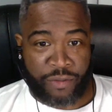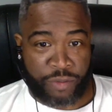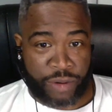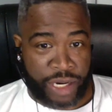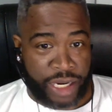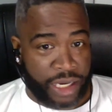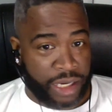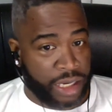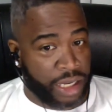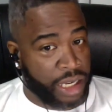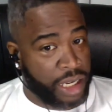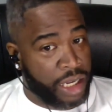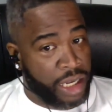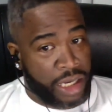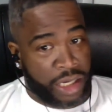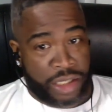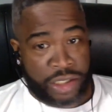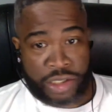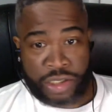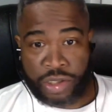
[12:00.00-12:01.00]
ring,
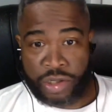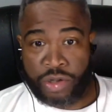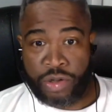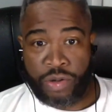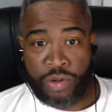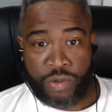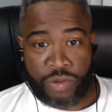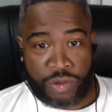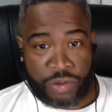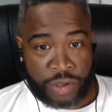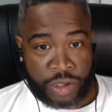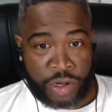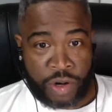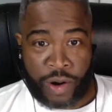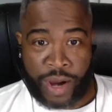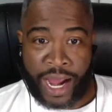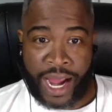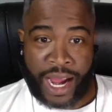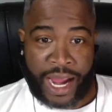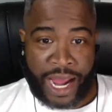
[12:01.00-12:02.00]
dude, you know,
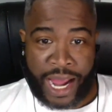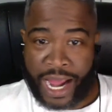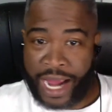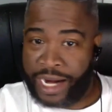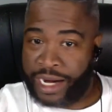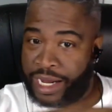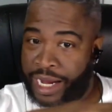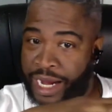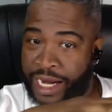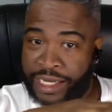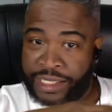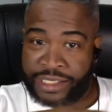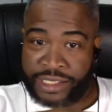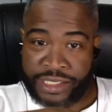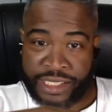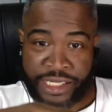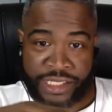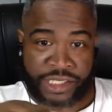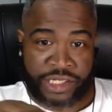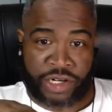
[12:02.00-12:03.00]
had a
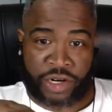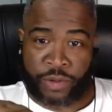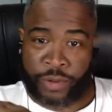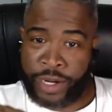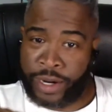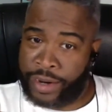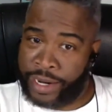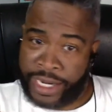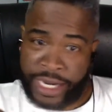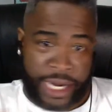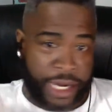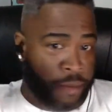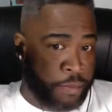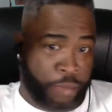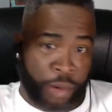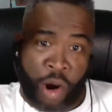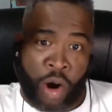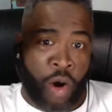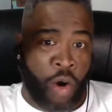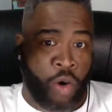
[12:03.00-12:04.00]
decent career, and then
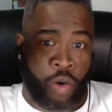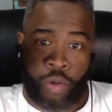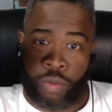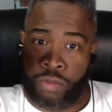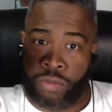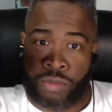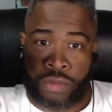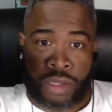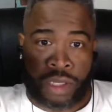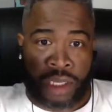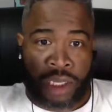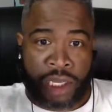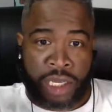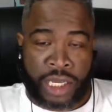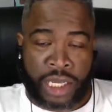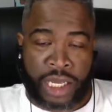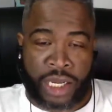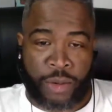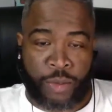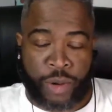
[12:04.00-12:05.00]
boom,
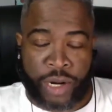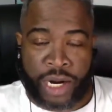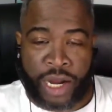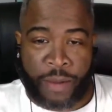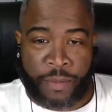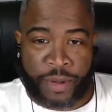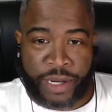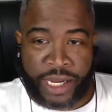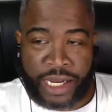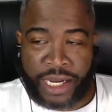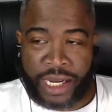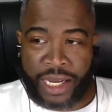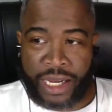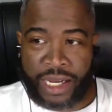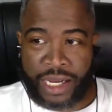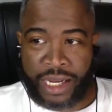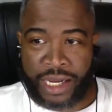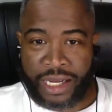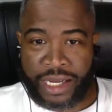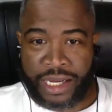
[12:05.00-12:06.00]
he went up
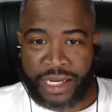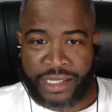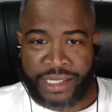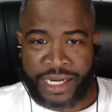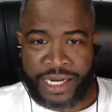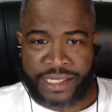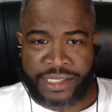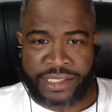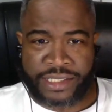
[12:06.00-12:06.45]
and kicked ass